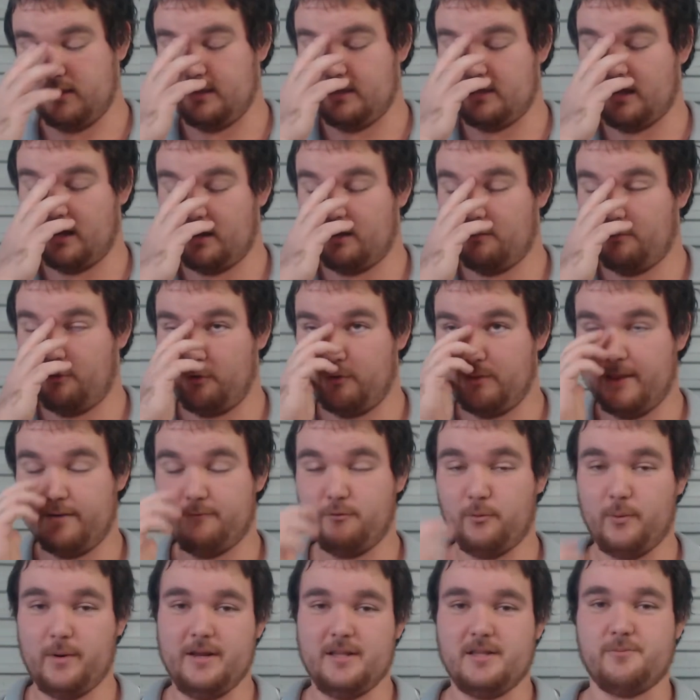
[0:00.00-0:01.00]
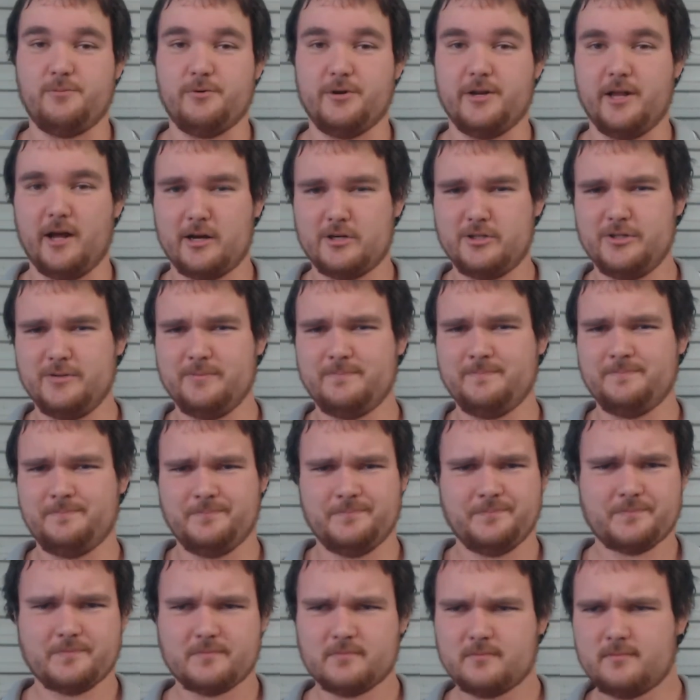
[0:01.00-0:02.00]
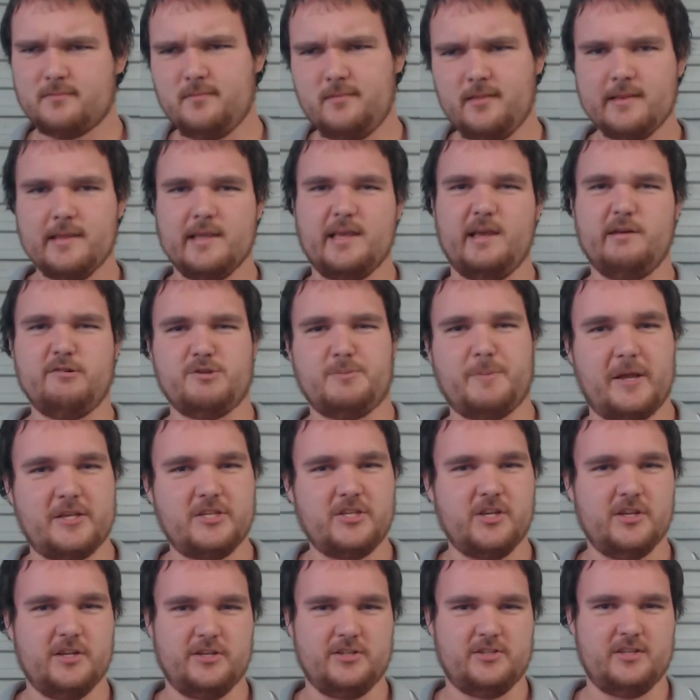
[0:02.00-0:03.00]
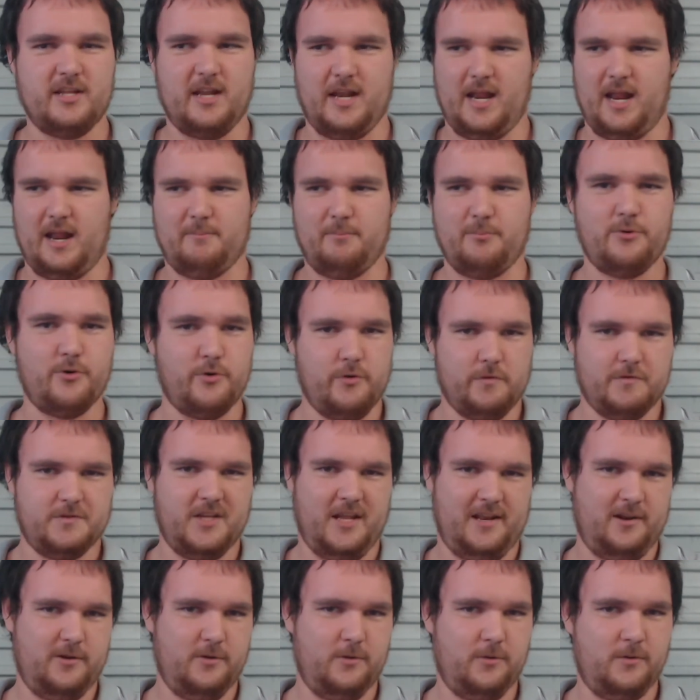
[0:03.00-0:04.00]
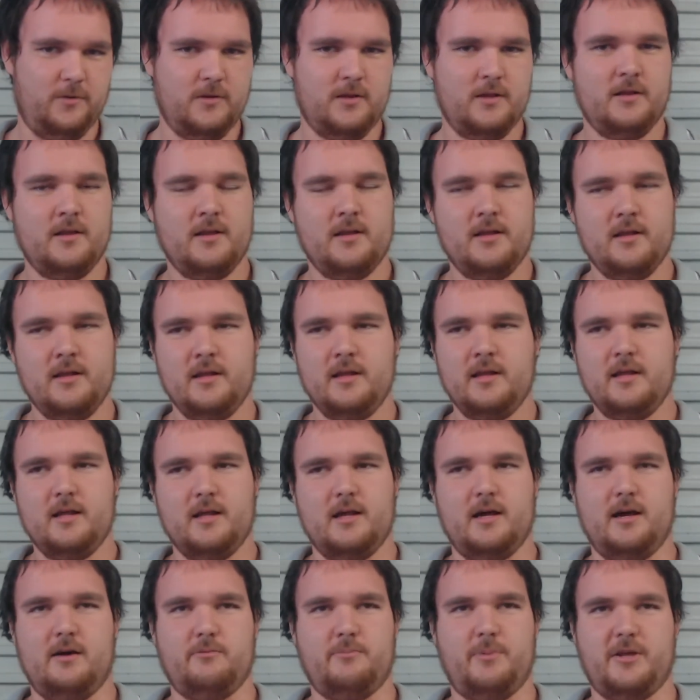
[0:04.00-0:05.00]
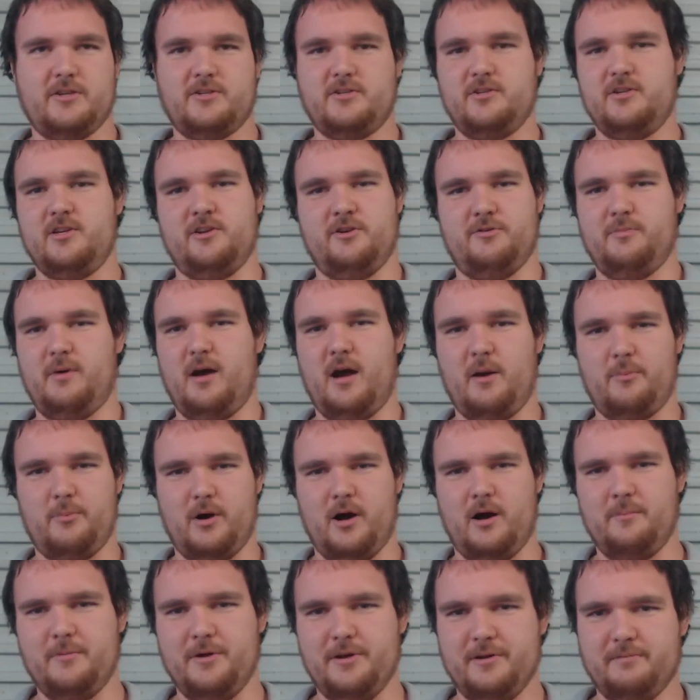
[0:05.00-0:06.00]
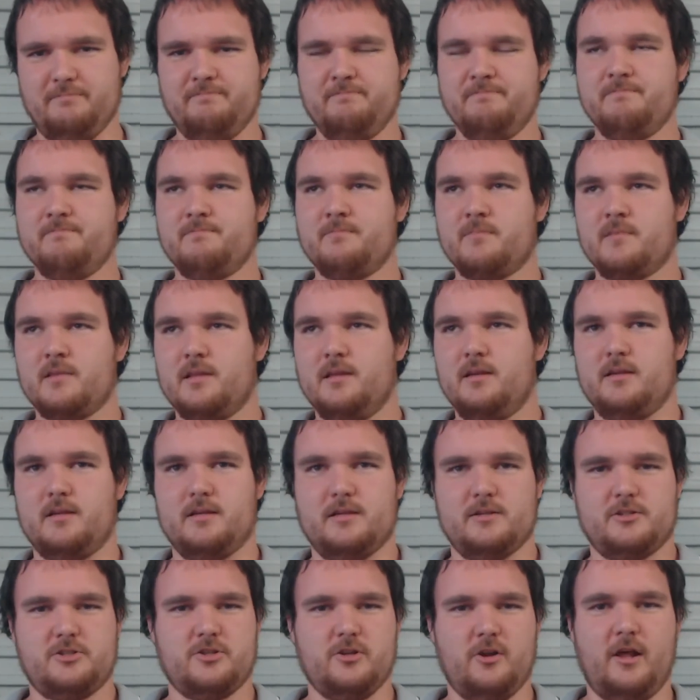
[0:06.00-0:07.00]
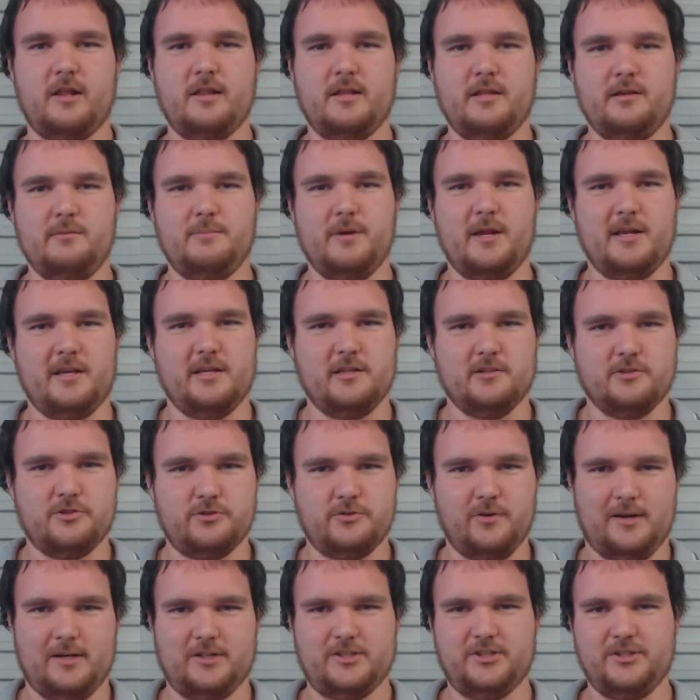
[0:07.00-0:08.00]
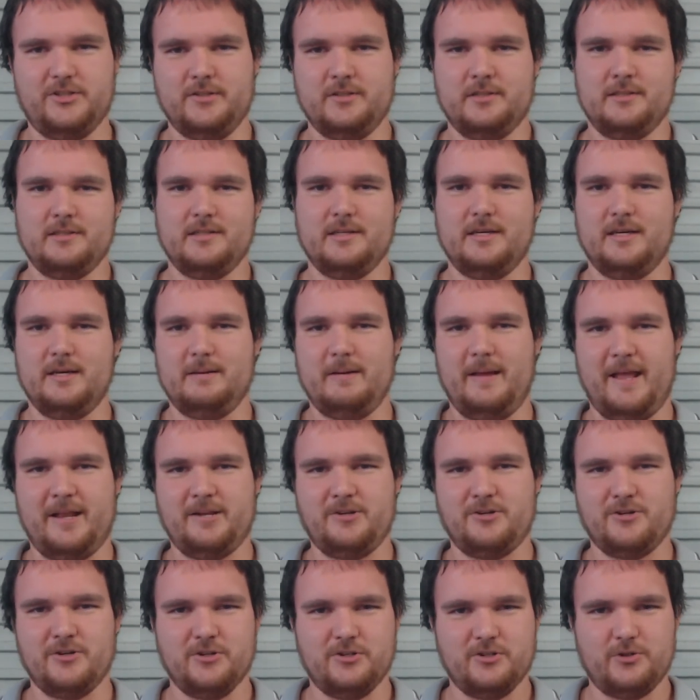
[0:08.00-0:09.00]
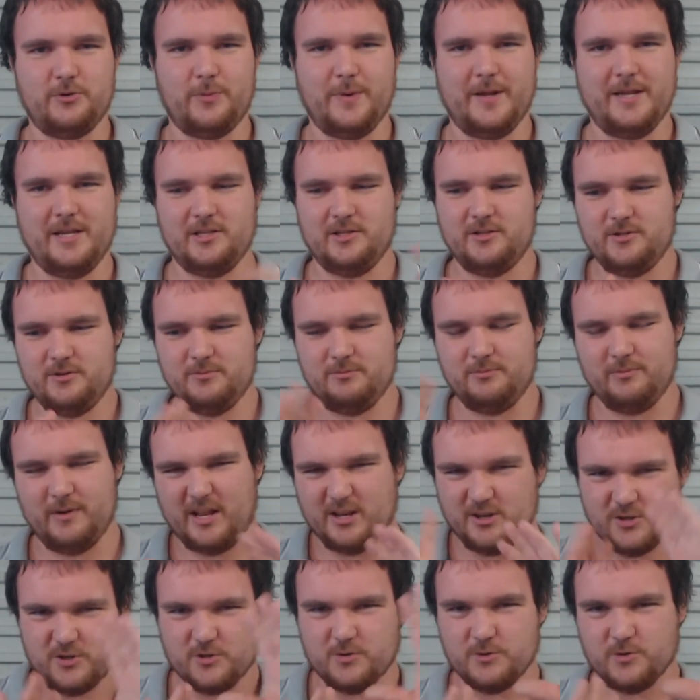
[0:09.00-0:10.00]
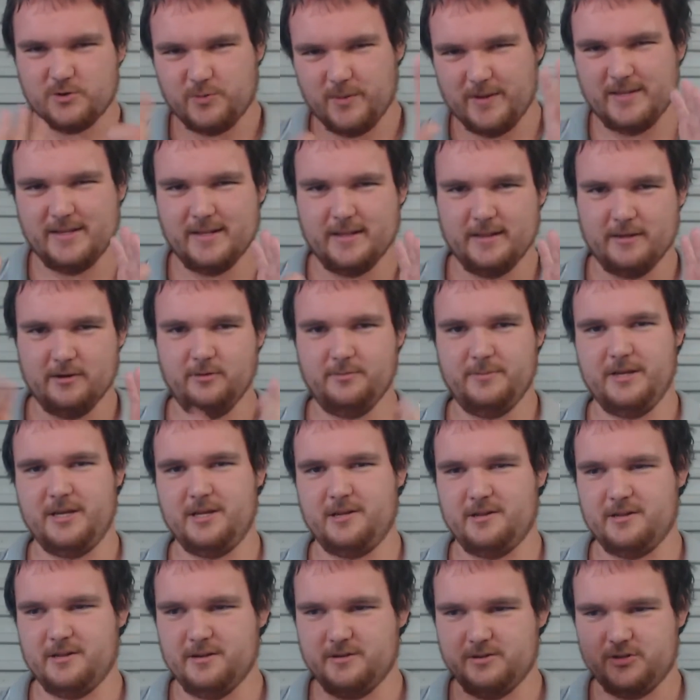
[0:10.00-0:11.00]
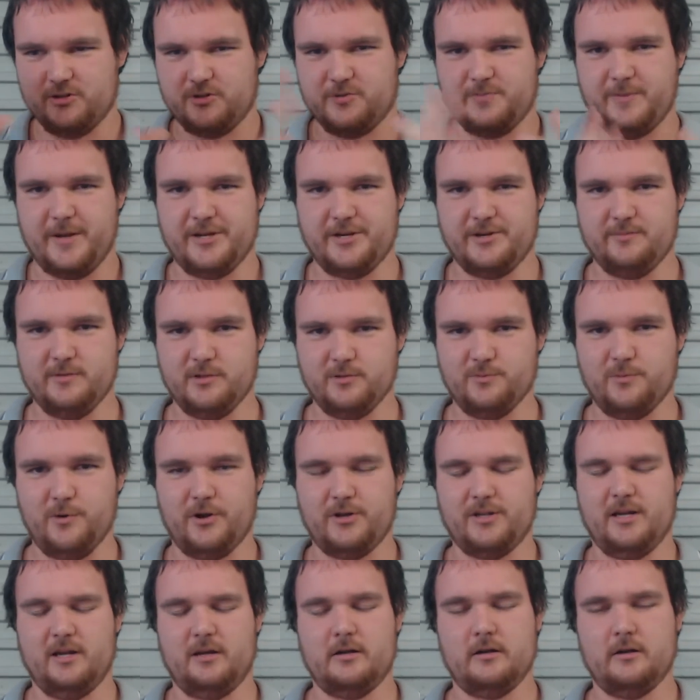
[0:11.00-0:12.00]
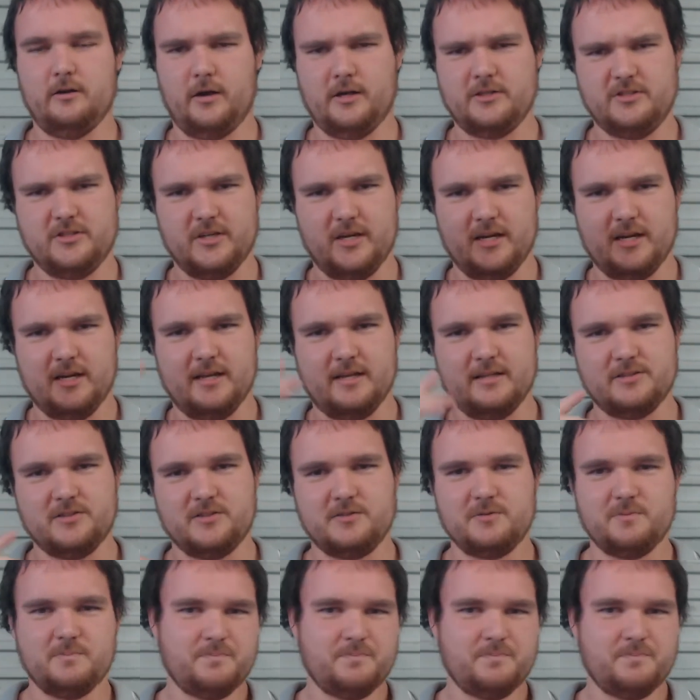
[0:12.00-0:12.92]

Thunderbolt never went into production. It was basically just an improved Sentinel. Basically, up armored, slightly better construction. The engines were tweaked a little bit. The suspension was worked out nicer. It's